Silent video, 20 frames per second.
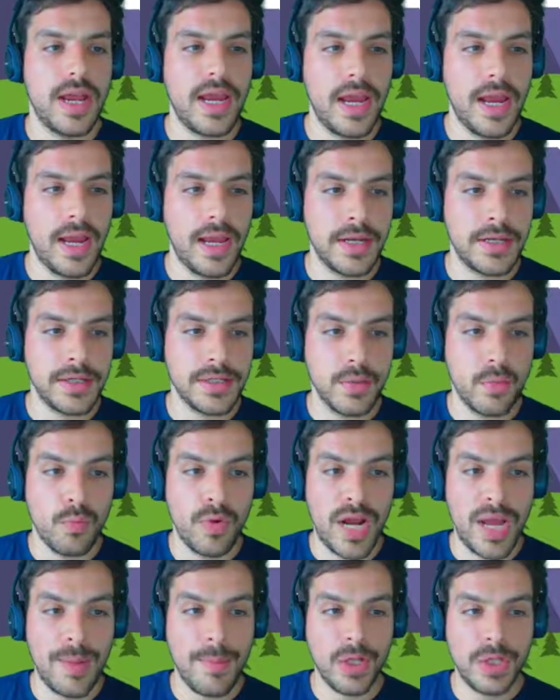And
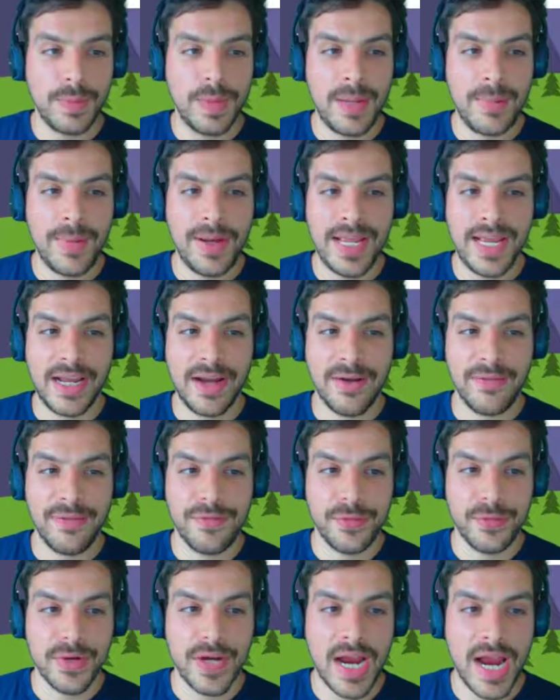when I multiply by
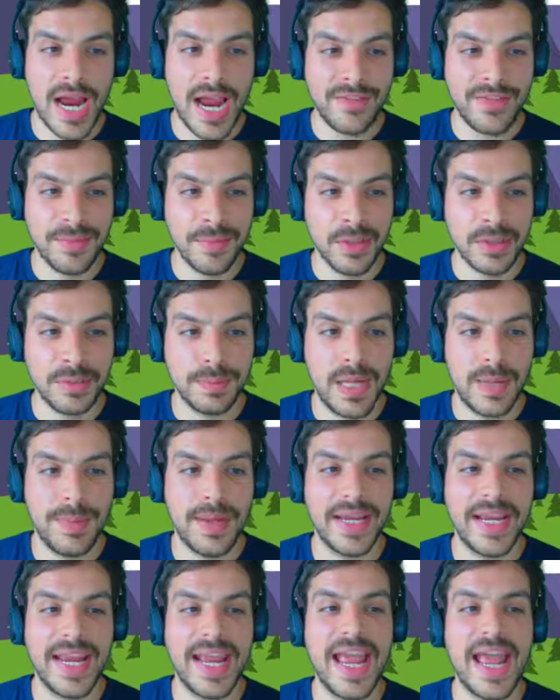-3, I have to multiply
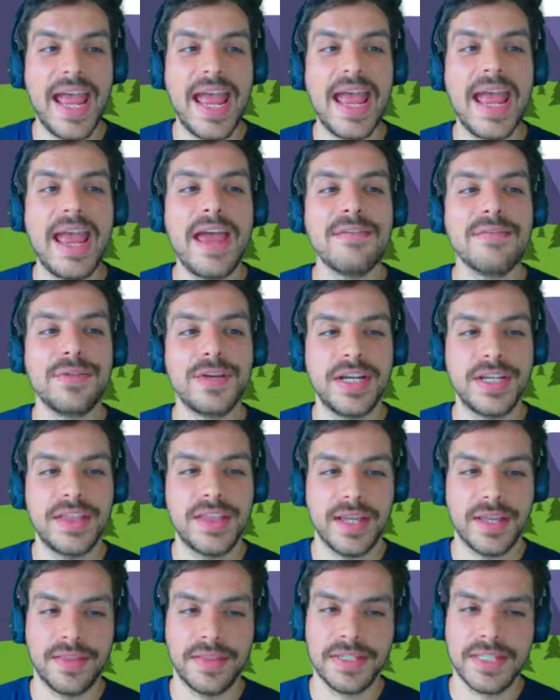by
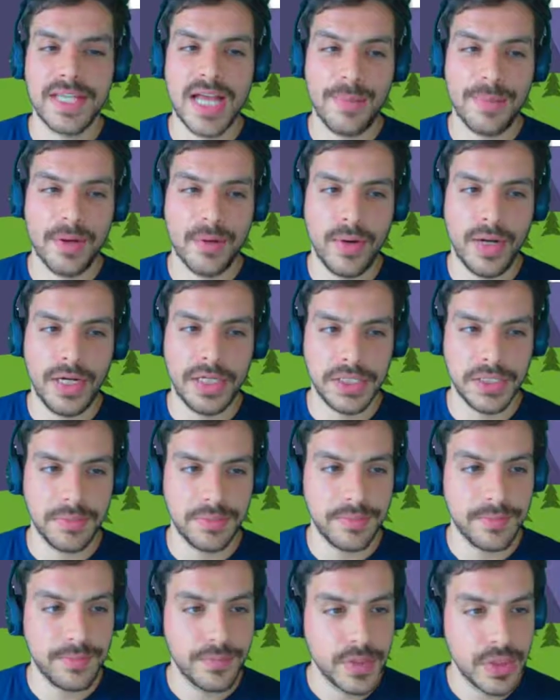everything in this top equation.
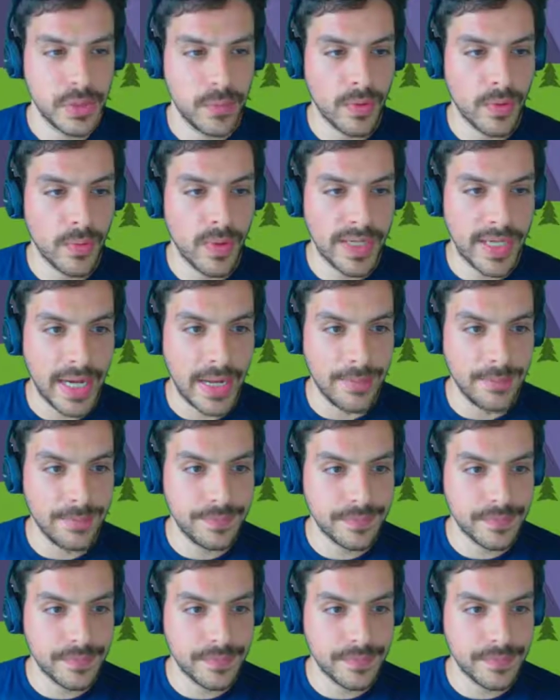So what do I get?